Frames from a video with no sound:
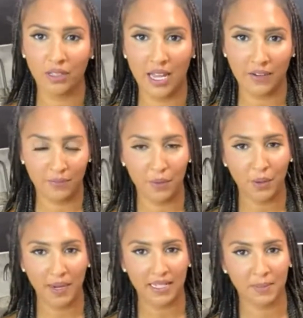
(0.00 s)
A lot of
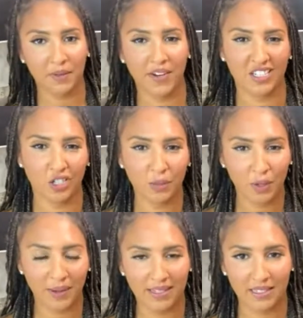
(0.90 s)
mermaids, professional
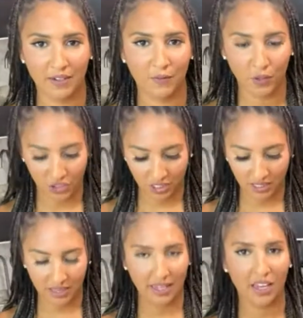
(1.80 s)
mermaids,
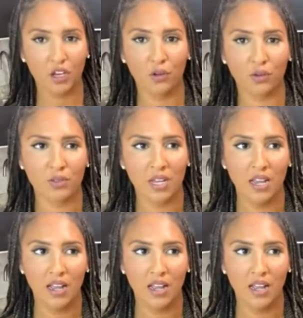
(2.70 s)
unfortunately, they use